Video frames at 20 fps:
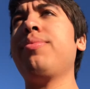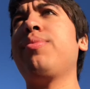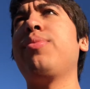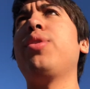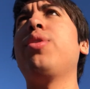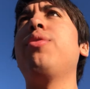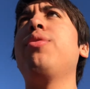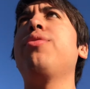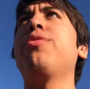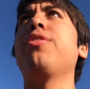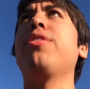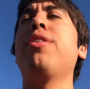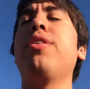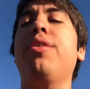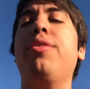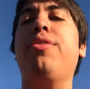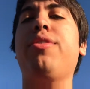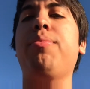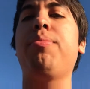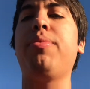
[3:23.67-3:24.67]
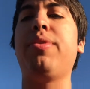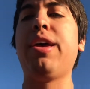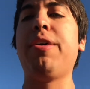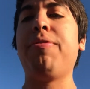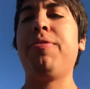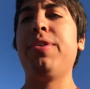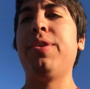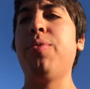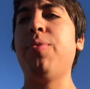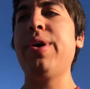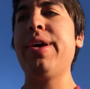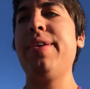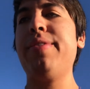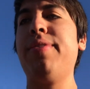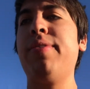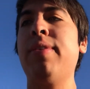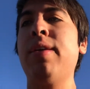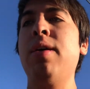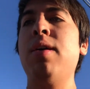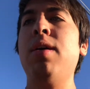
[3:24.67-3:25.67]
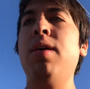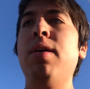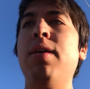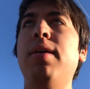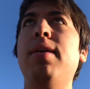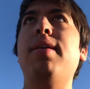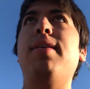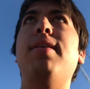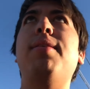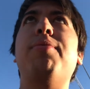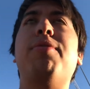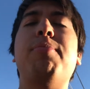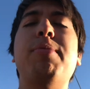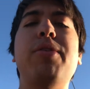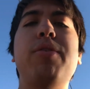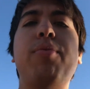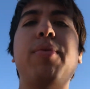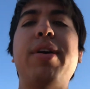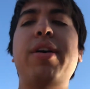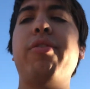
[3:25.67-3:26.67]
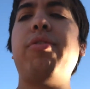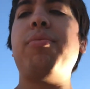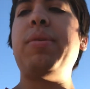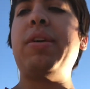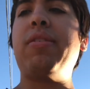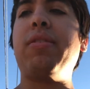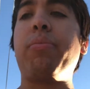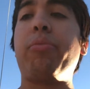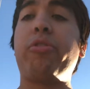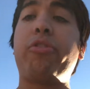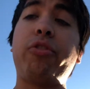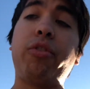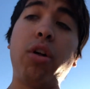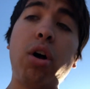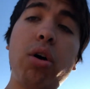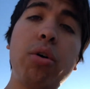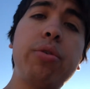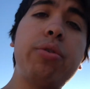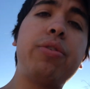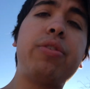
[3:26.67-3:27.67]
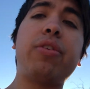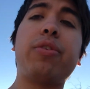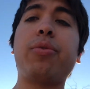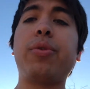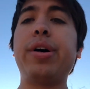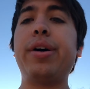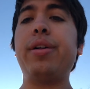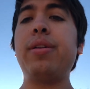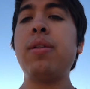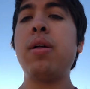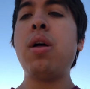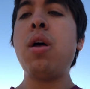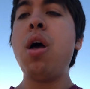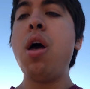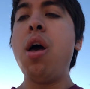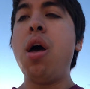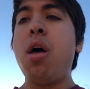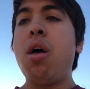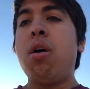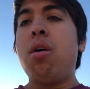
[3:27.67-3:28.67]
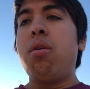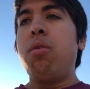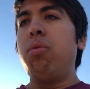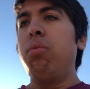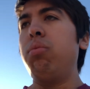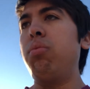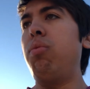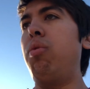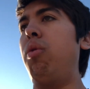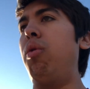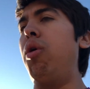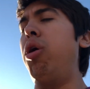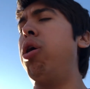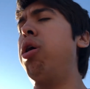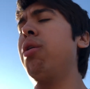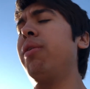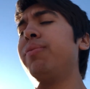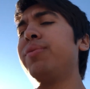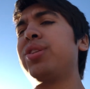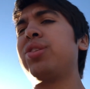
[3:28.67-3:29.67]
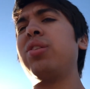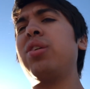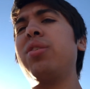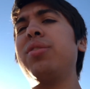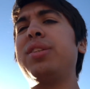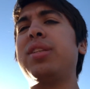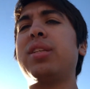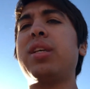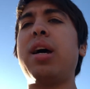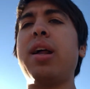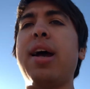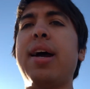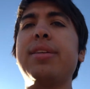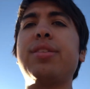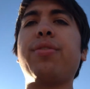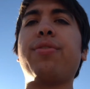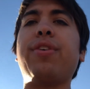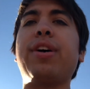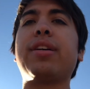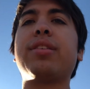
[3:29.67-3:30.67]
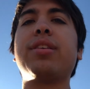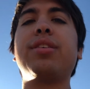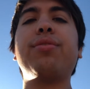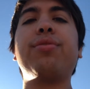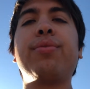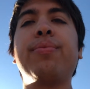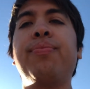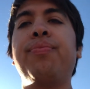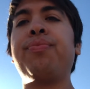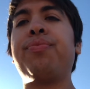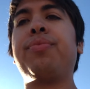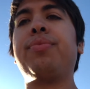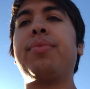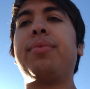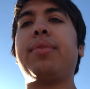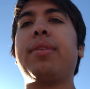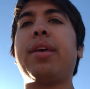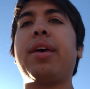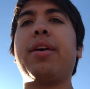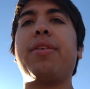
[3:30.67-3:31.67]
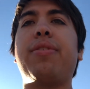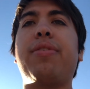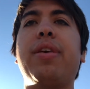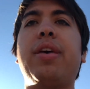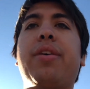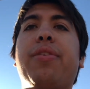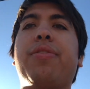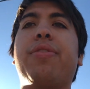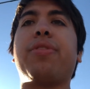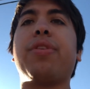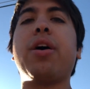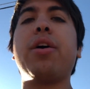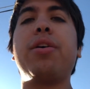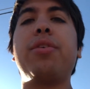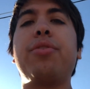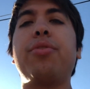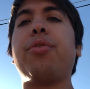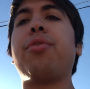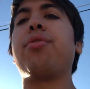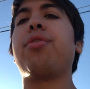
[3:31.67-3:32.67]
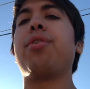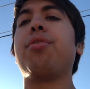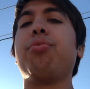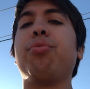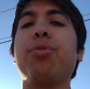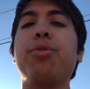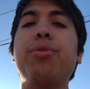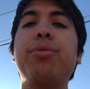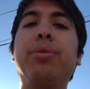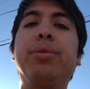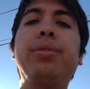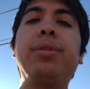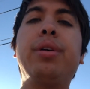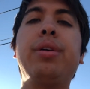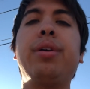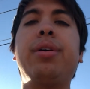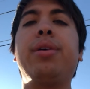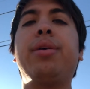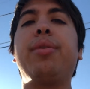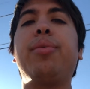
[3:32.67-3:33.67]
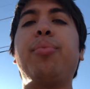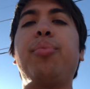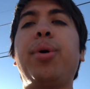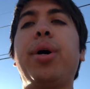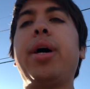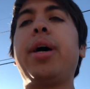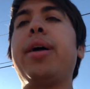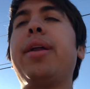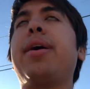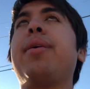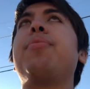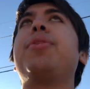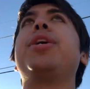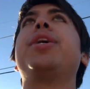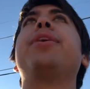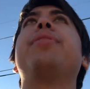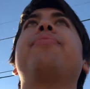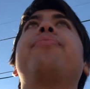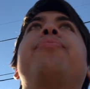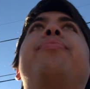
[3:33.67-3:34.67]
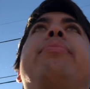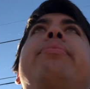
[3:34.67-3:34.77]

Those are some definite ways. Some other ways would be some slows as well. Slows is not as effective as, say, a stun or a root, but because